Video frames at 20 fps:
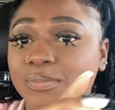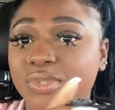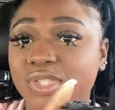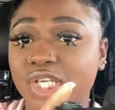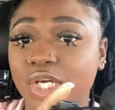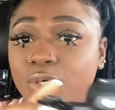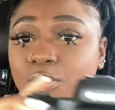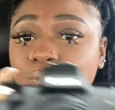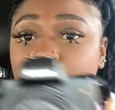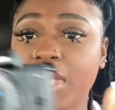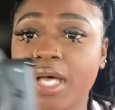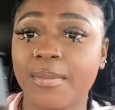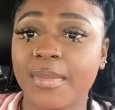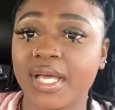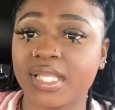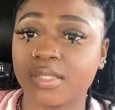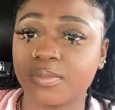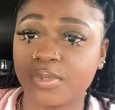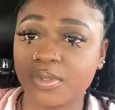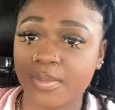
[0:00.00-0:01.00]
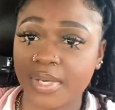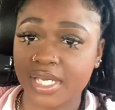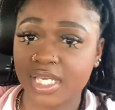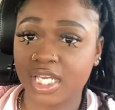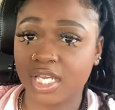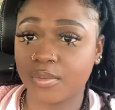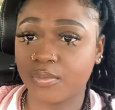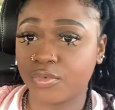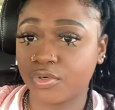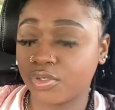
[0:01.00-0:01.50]
So I'm about to put my
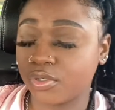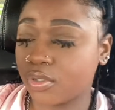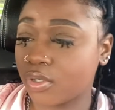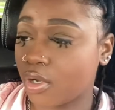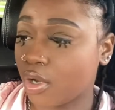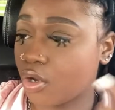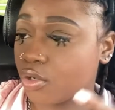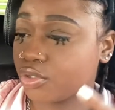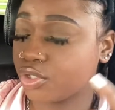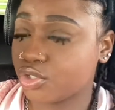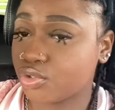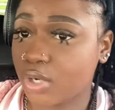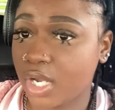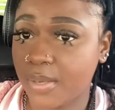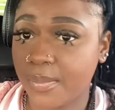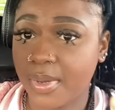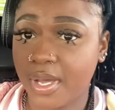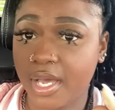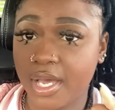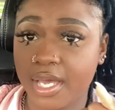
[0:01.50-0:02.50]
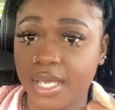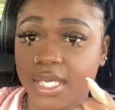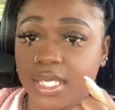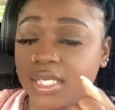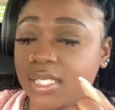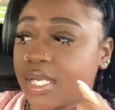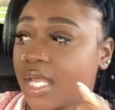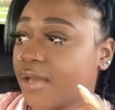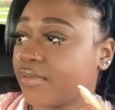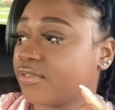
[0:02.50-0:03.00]
camera on the tripod
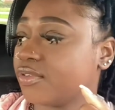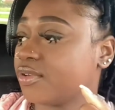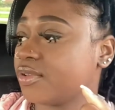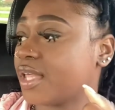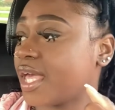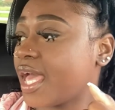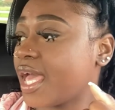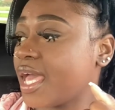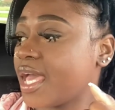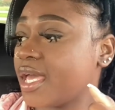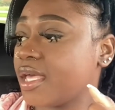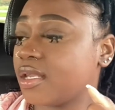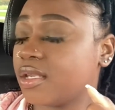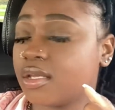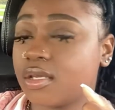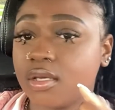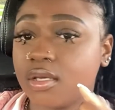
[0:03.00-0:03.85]
and after that